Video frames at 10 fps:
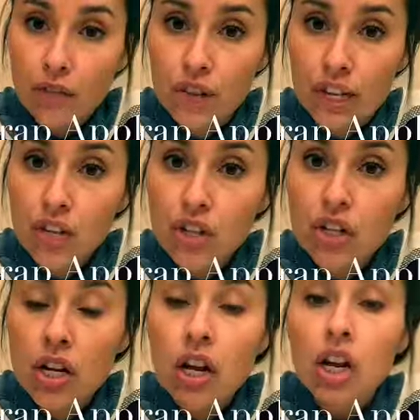
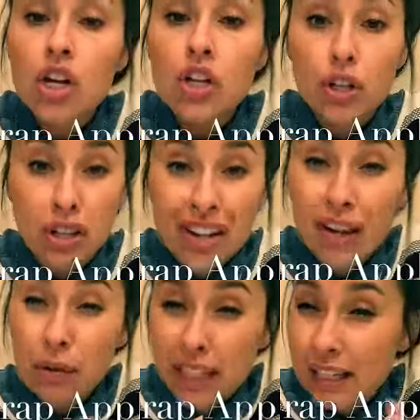finish, you're gonna
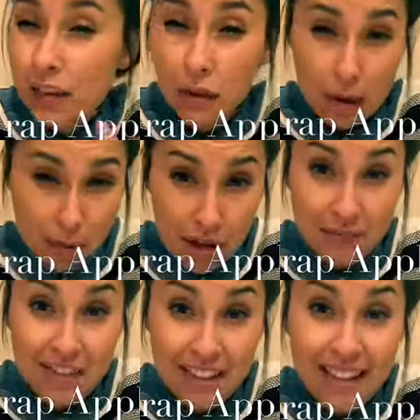kind of want to heat the crap out
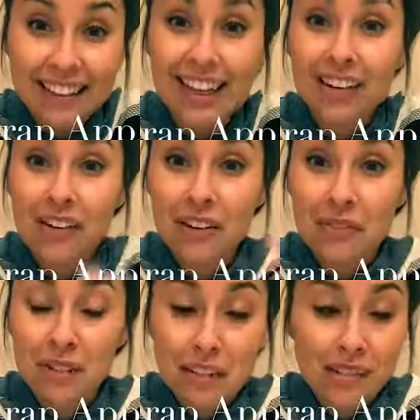of it. Like you're
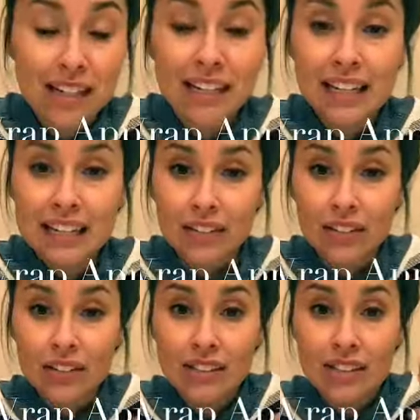gonna really want to heat it till
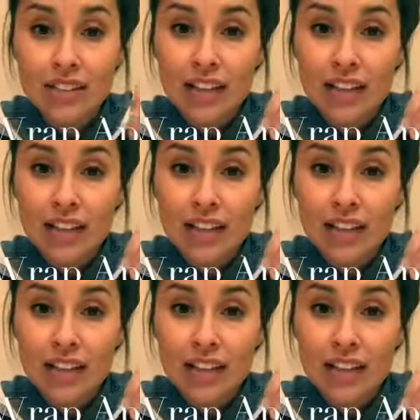you see